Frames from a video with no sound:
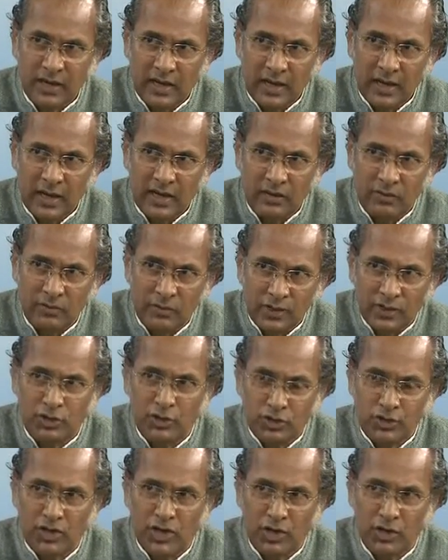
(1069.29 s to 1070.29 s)
and once you
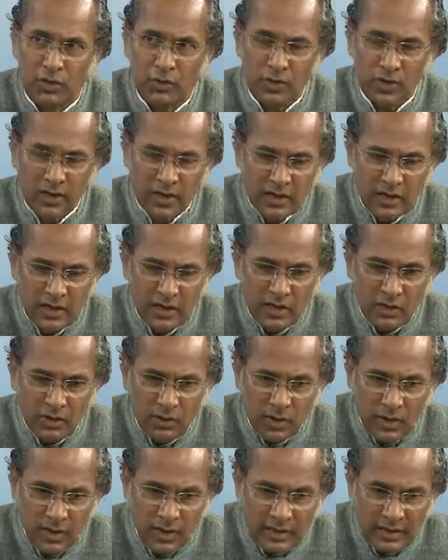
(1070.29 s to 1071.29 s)
start doing it,
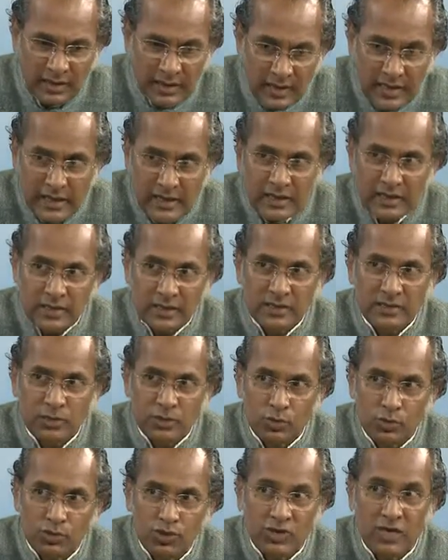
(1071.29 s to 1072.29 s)
a deed is
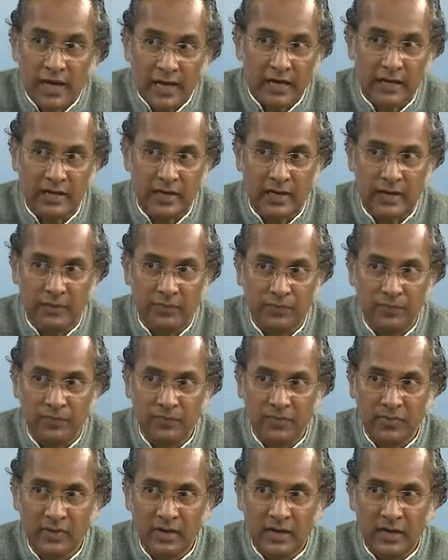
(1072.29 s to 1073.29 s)
through charity,
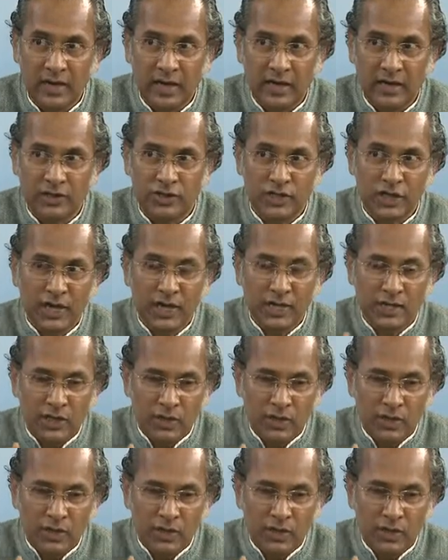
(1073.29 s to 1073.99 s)
and charity